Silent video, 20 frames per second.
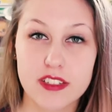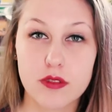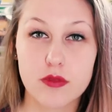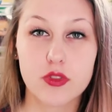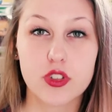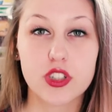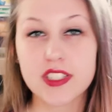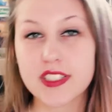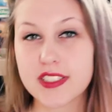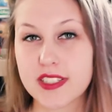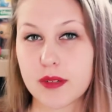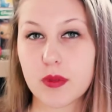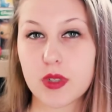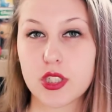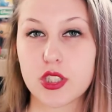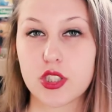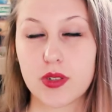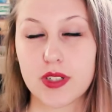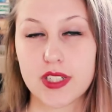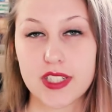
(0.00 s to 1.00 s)
for December
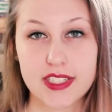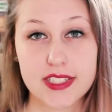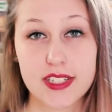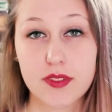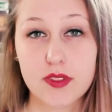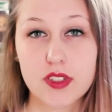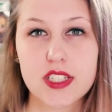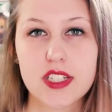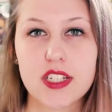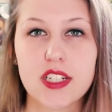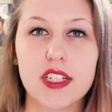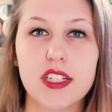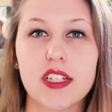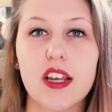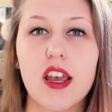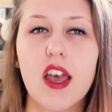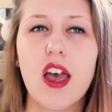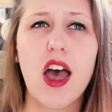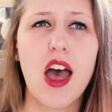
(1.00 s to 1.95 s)
2017.